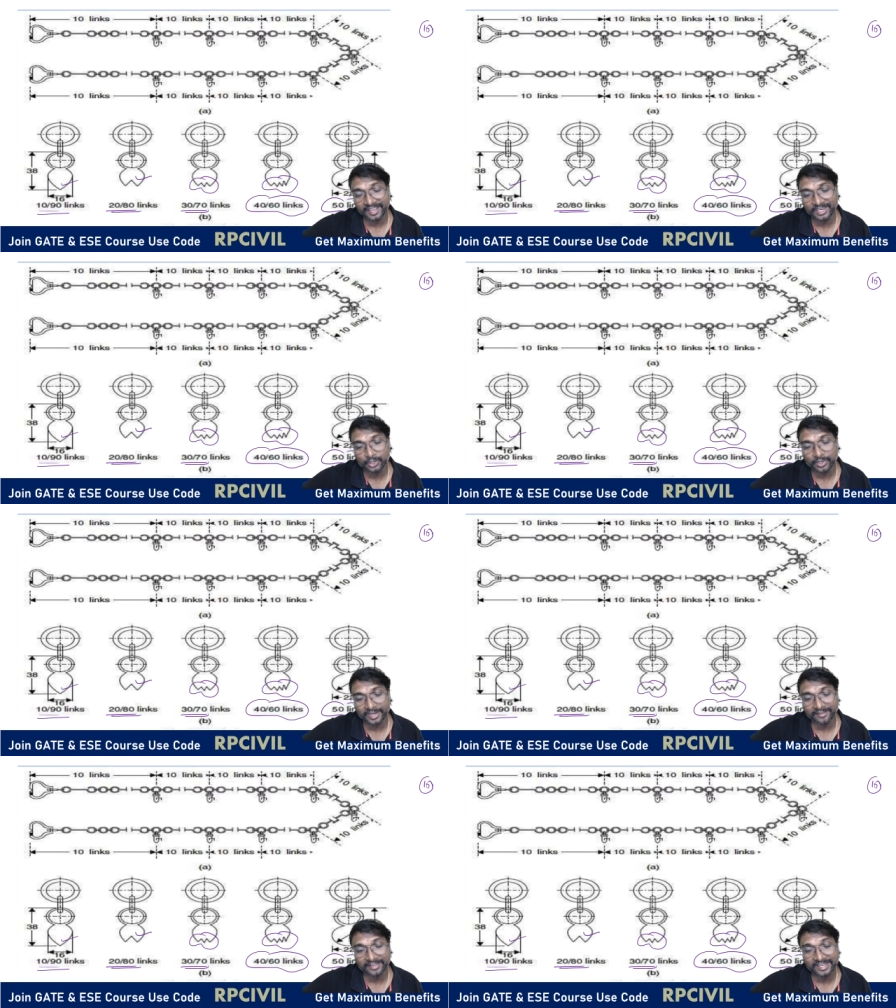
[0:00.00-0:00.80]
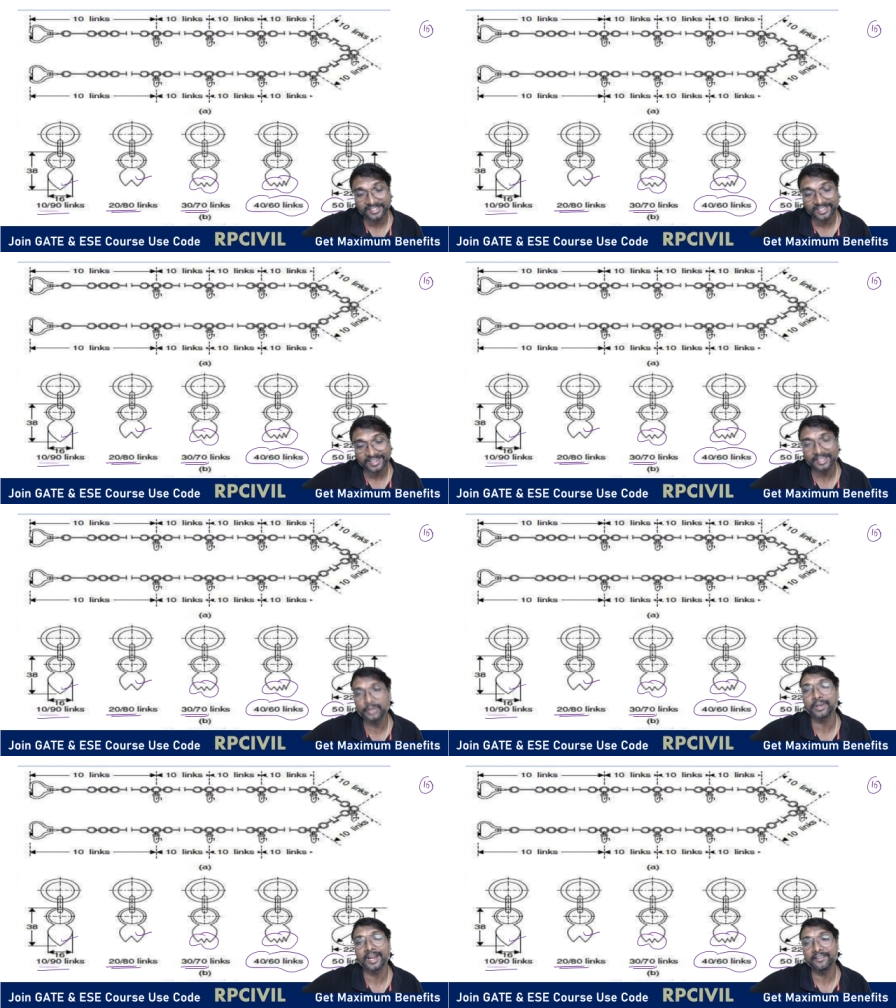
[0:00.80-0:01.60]
egg you are having, right? Circle
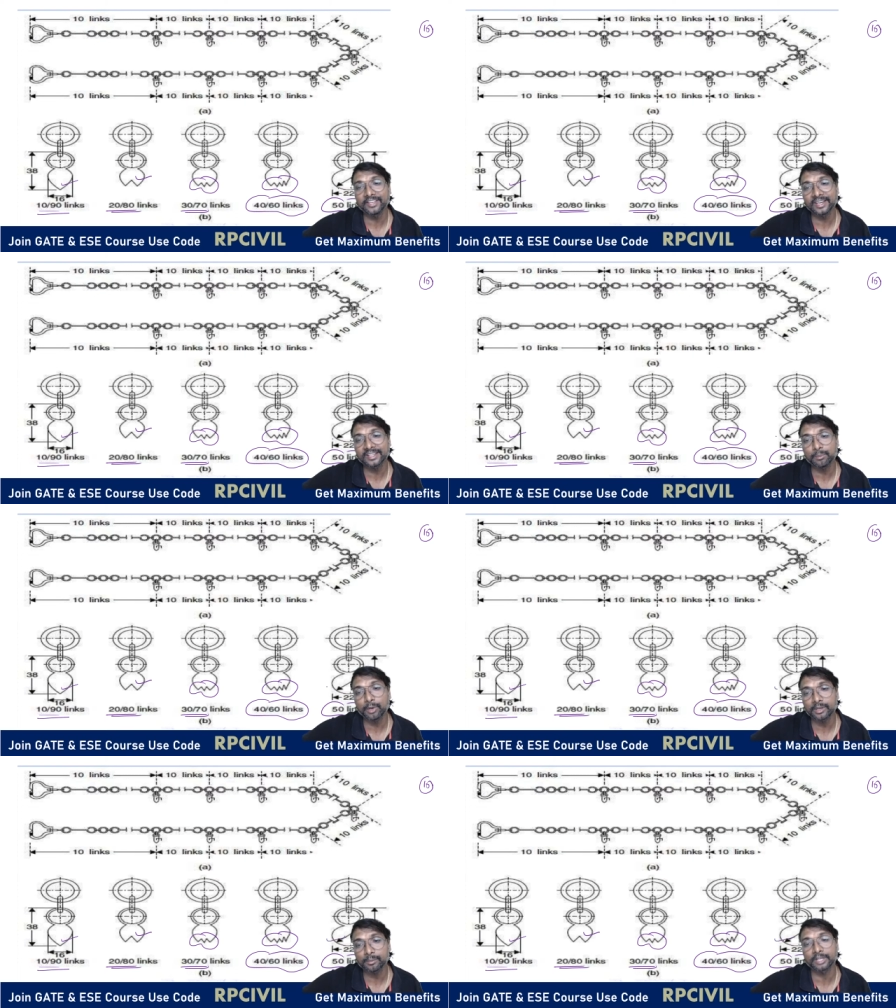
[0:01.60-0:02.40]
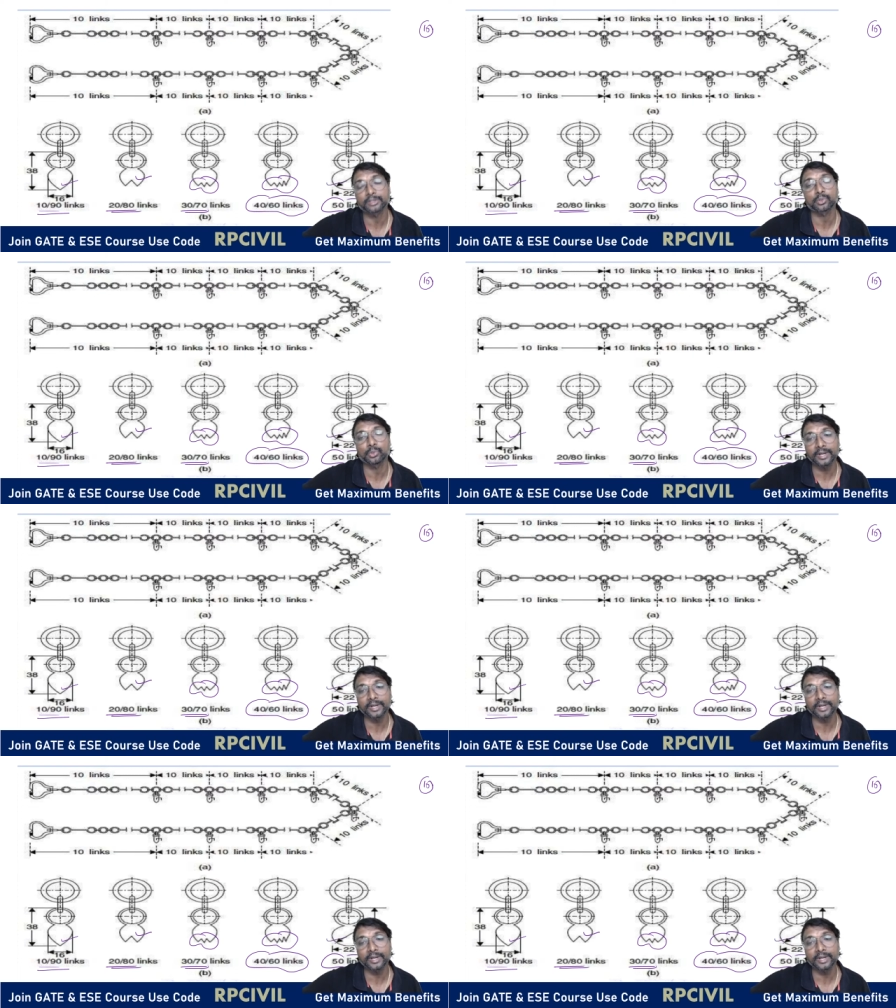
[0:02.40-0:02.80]
you are having at the bottom also,